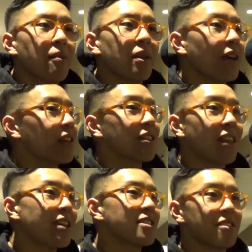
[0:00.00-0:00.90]
And like
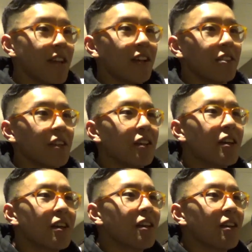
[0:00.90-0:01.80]
that's exactly
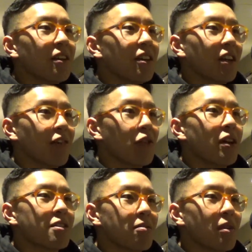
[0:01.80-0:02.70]
like if you
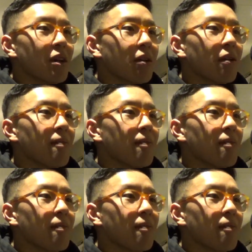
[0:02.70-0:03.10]
had some like